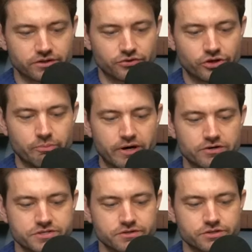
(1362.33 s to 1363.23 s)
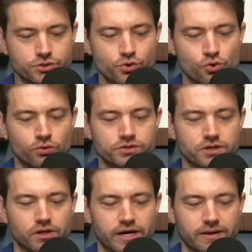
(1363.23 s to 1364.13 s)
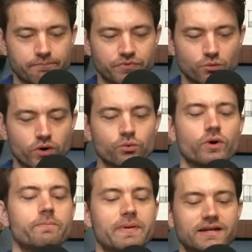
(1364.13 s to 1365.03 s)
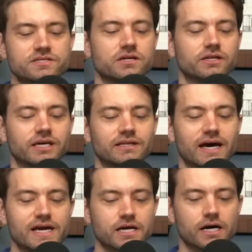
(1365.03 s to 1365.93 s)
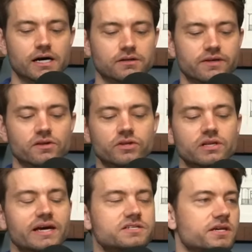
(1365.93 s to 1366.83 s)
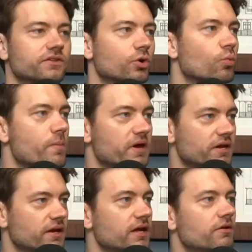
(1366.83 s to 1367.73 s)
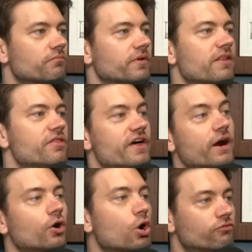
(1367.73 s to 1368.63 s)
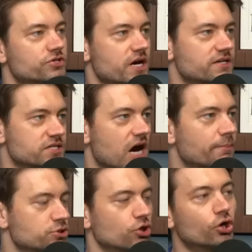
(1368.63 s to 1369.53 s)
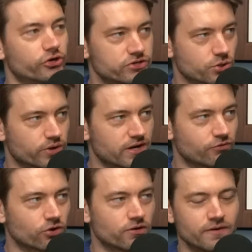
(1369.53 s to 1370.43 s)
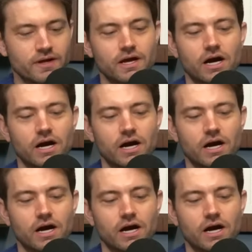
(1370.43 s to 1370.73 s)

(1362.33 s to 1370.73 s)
the comparison to like when men say that they like, they like seeing their women in their oversized tops or hoodies or whatever. Yeah.